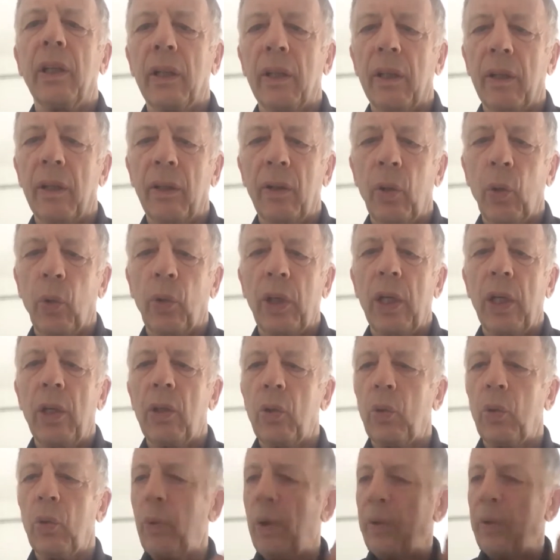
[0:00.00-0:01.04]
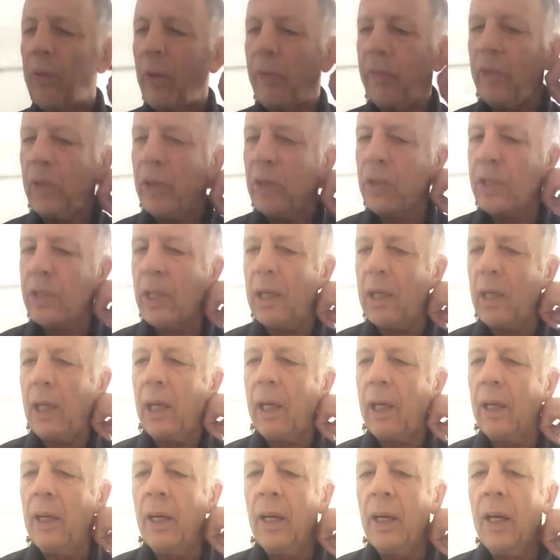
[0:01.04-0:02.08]
looked into whether there is any
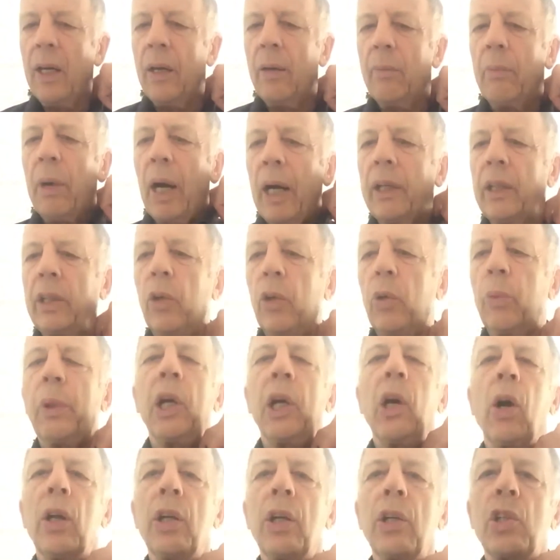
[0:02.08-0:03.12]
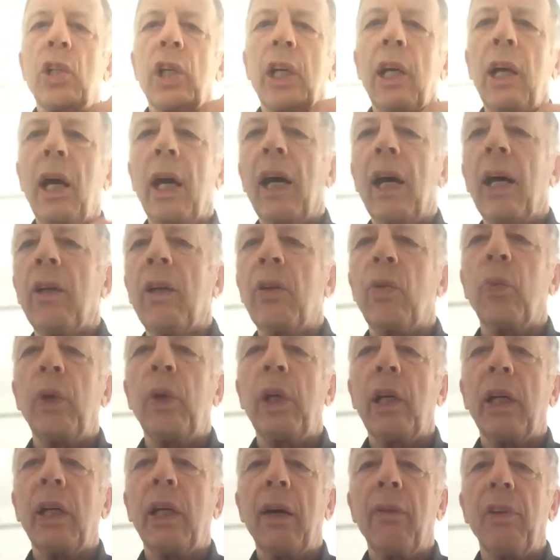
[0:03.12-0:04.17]
microbiology, and
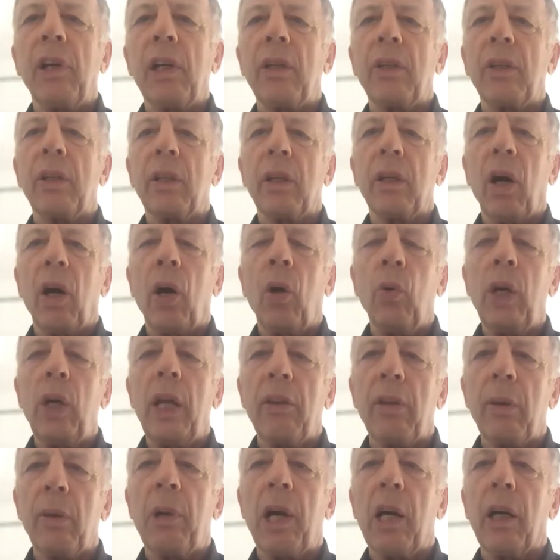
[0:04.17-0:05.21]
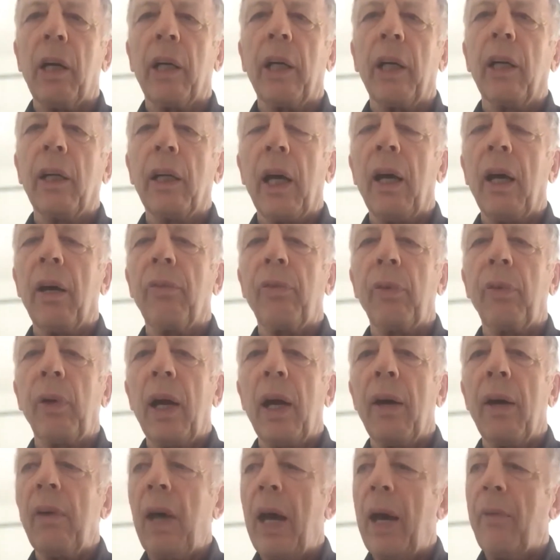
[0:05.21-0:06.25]
we give it only in the market if we
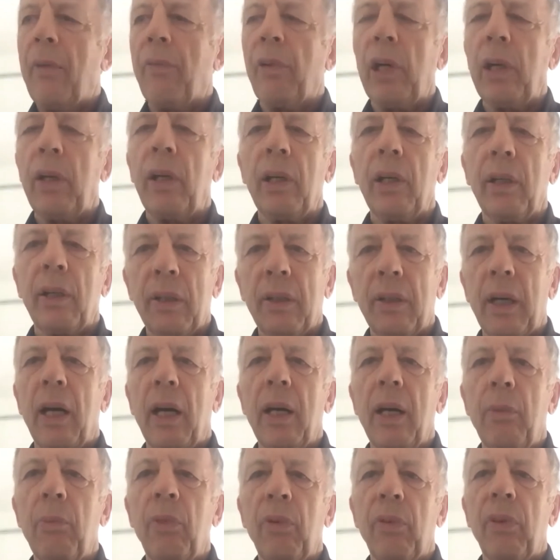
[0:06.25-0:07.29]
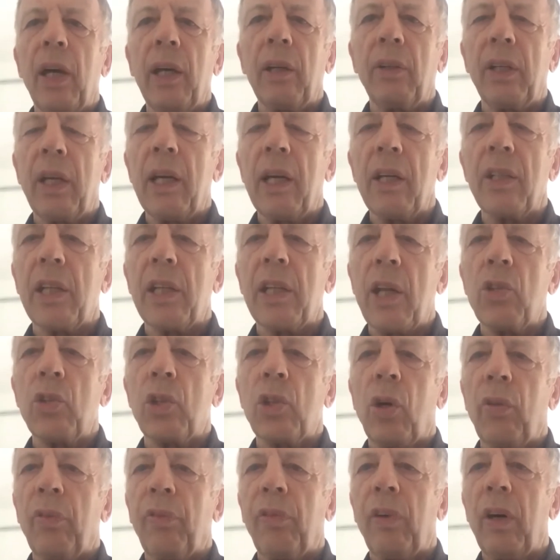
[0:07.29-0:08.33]
have every time that test. And
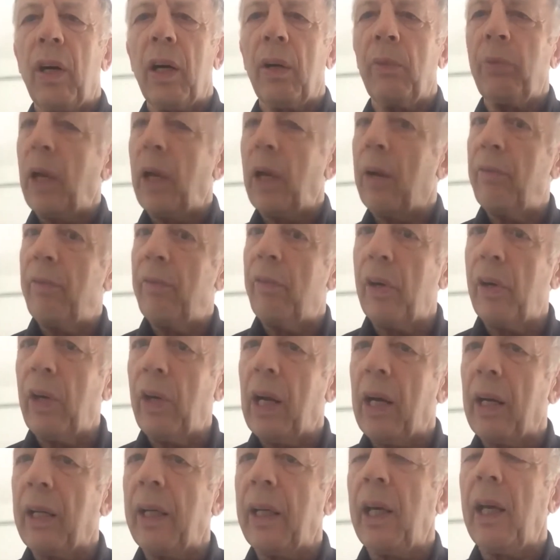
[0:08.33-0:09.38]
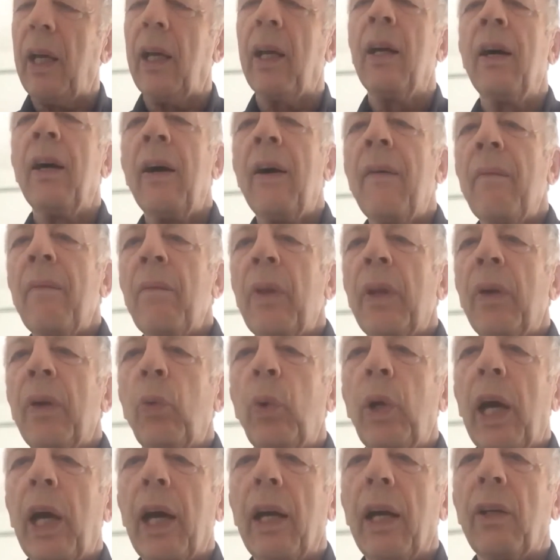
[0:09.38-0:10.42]
so far, we are very lucky.
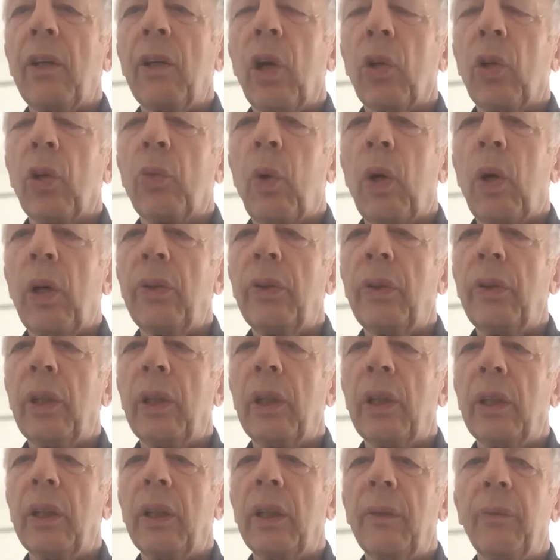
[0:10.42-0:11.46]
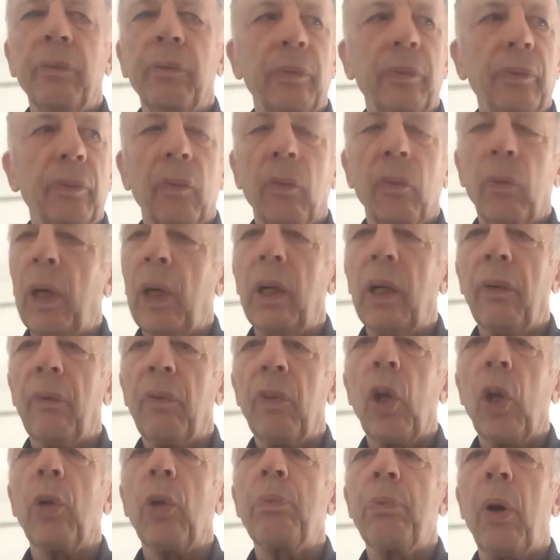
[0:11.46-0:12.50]
We had not one,
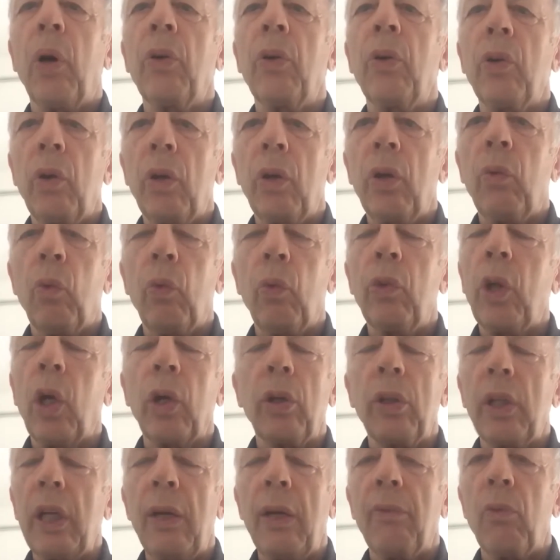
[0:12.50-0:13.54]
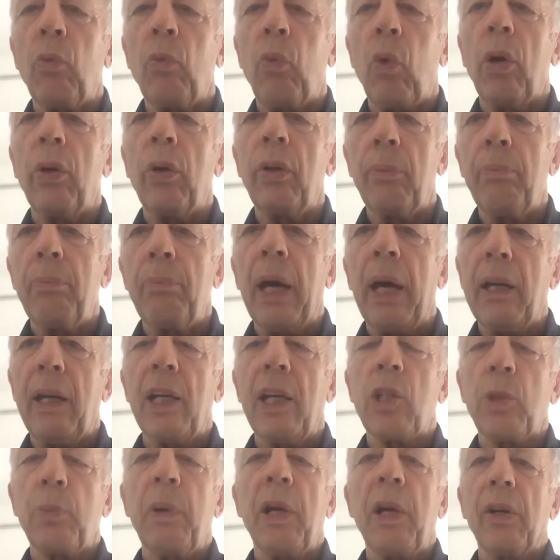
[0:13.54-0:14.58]
not even one bad
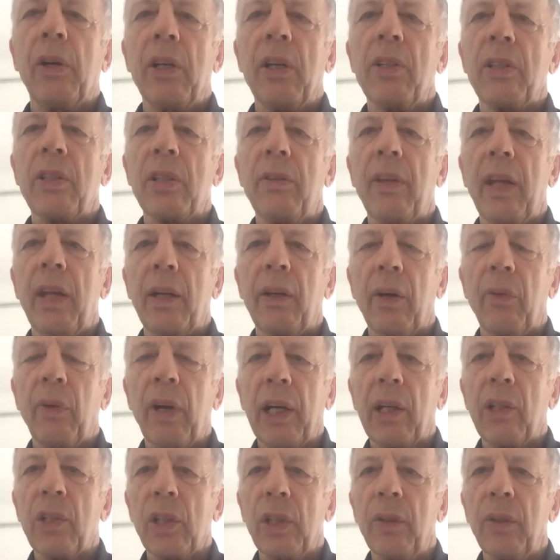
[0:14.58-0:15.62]
experience in that direction.